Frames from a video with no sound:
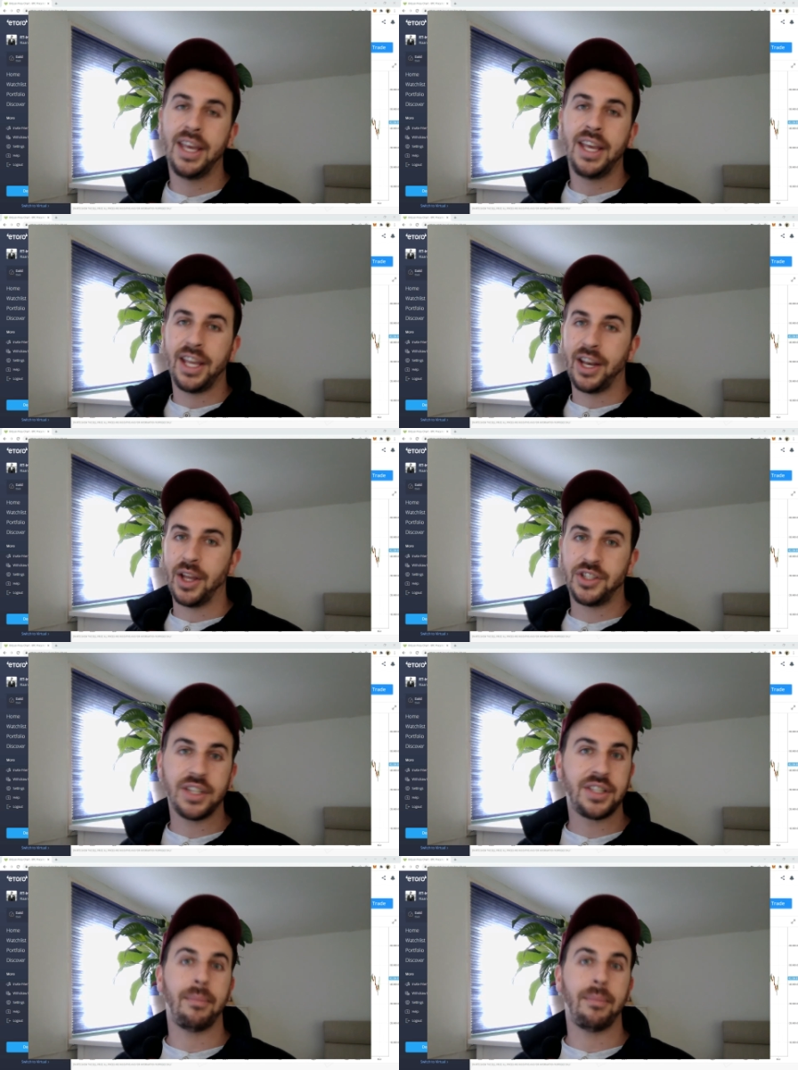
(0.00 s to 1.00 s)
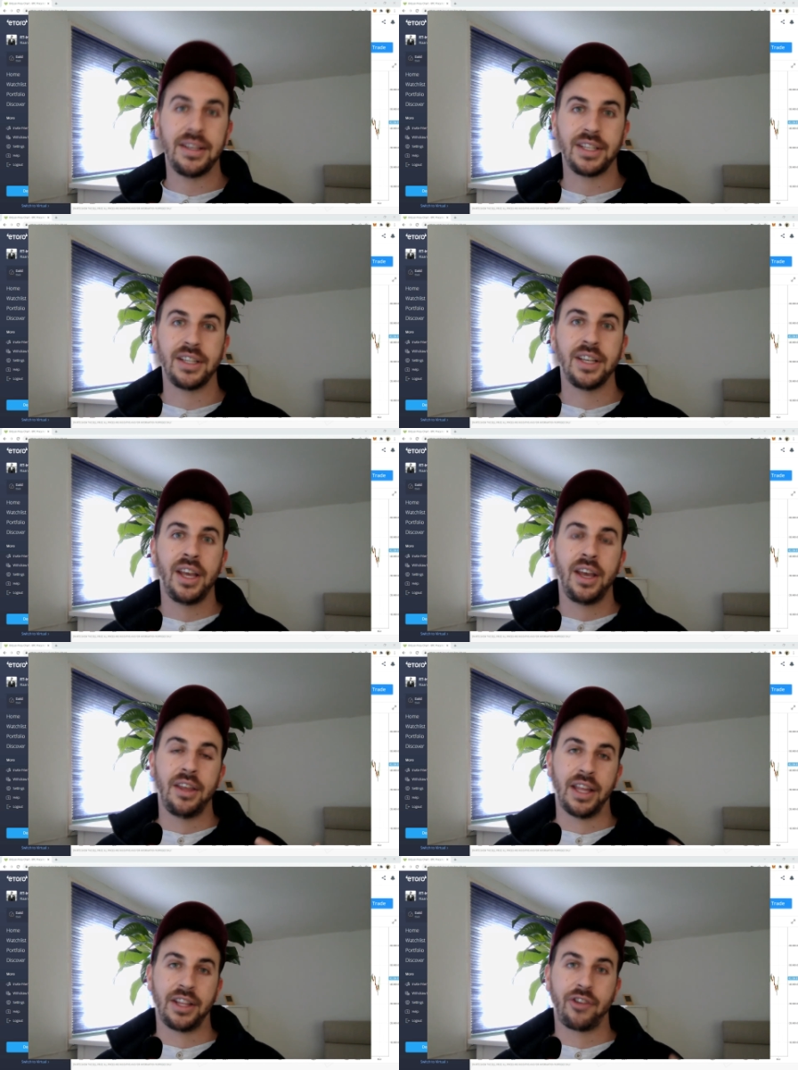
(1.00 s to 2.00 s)
you know, it's just amazing
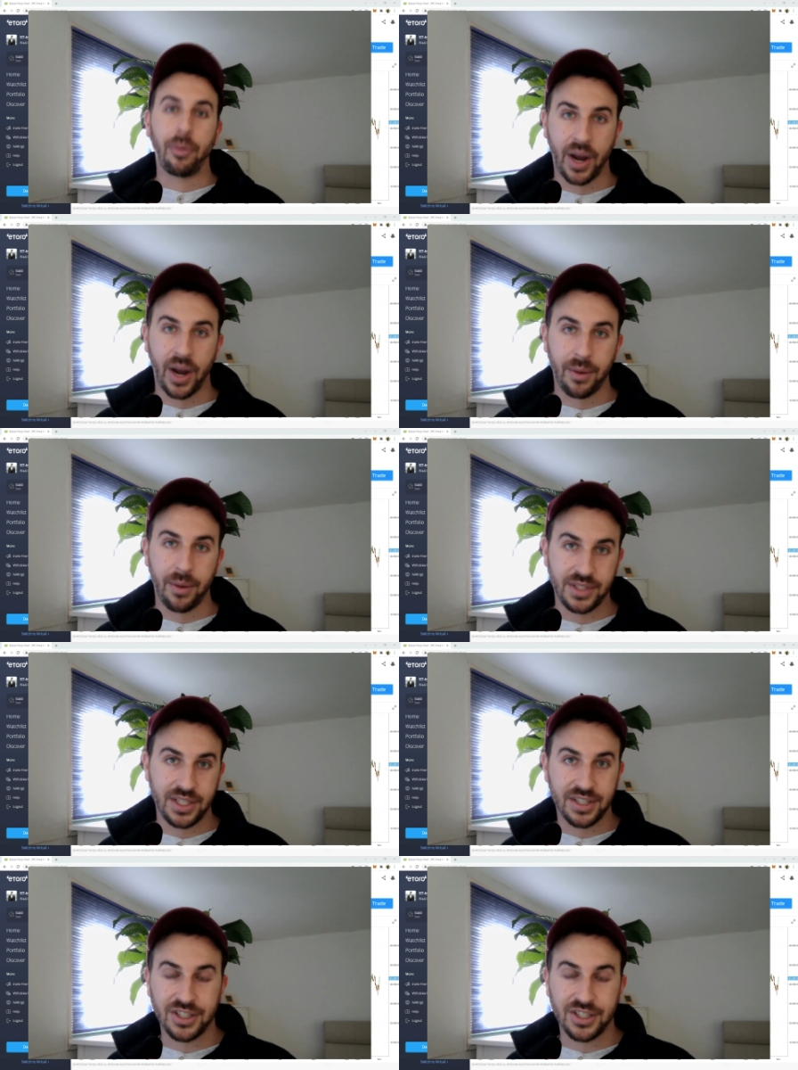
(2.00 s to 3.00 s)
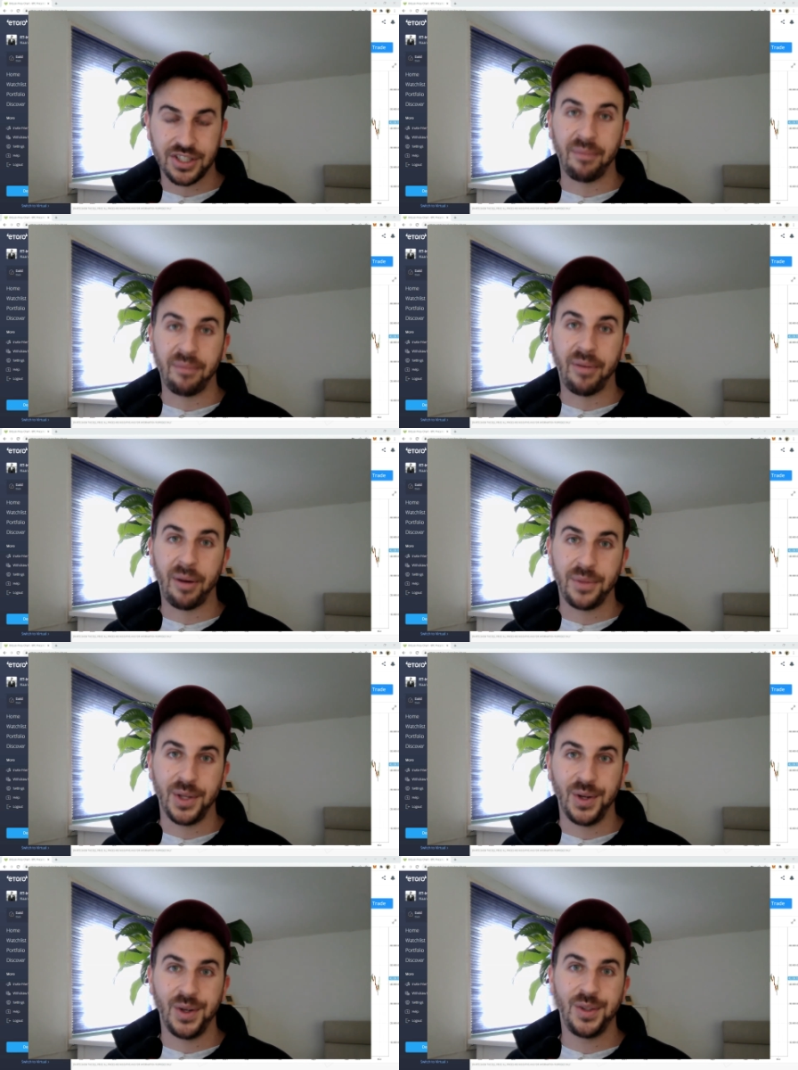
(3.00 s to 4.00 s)
that cryptocurrencies can just step up
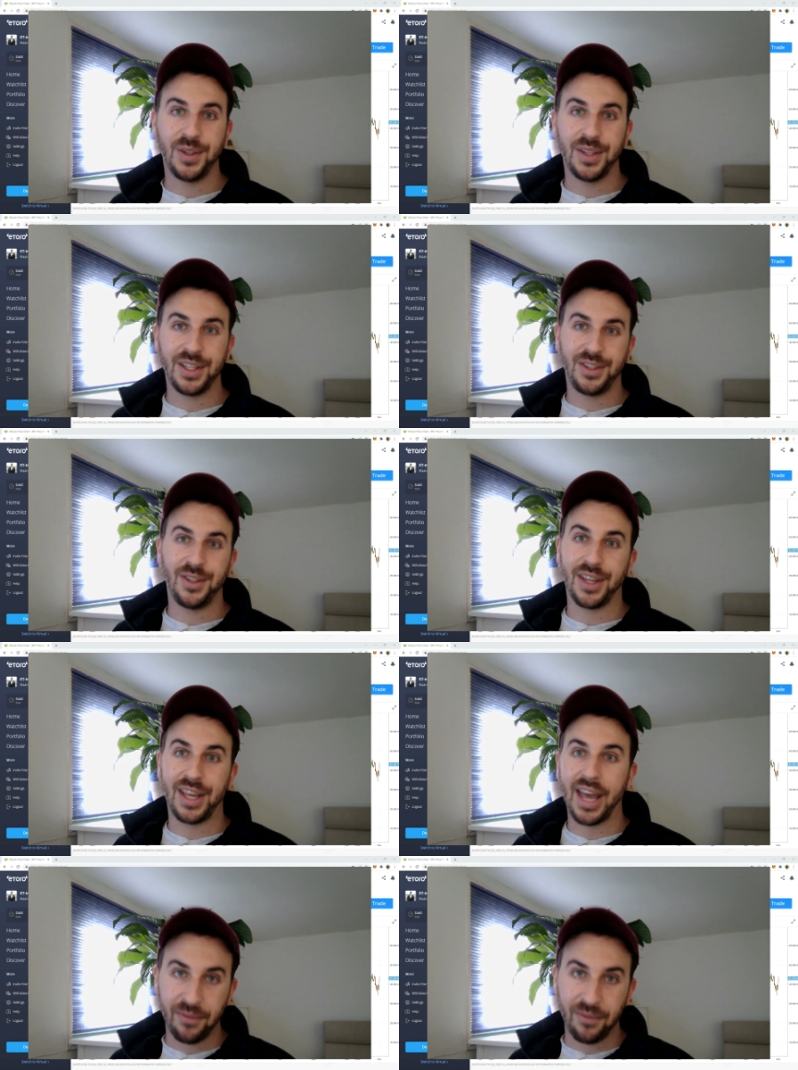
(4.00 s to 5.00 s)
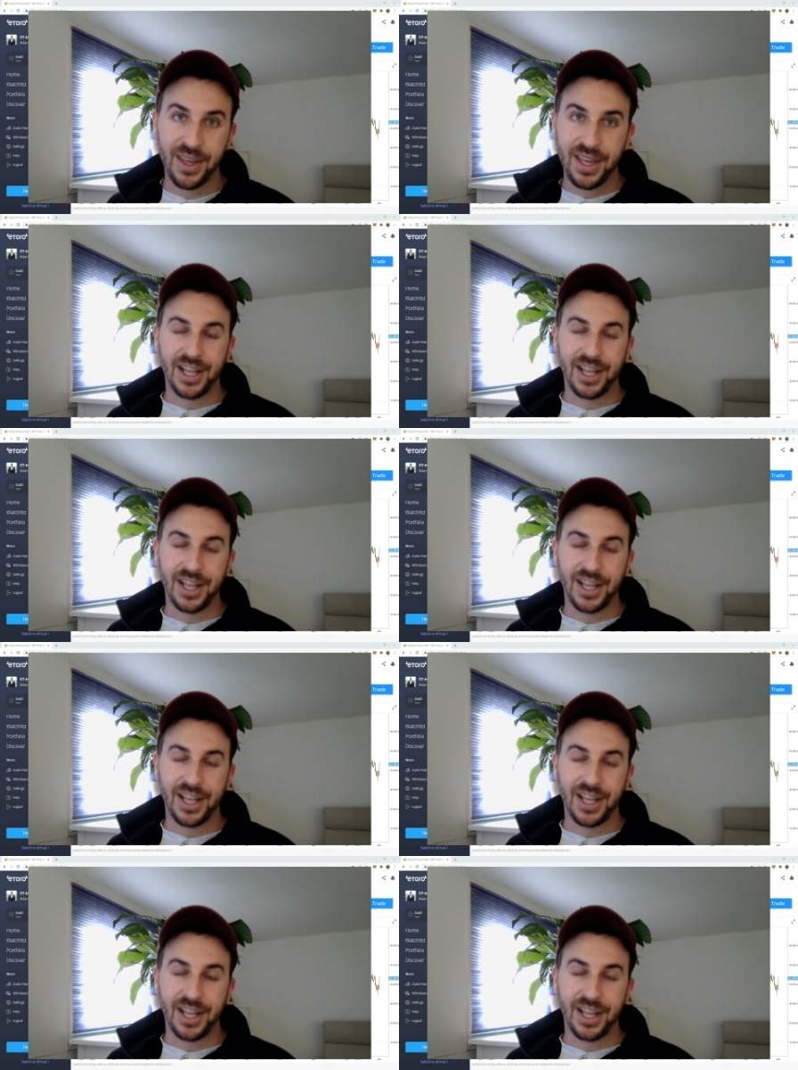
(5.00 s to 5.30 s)
to to the to the game,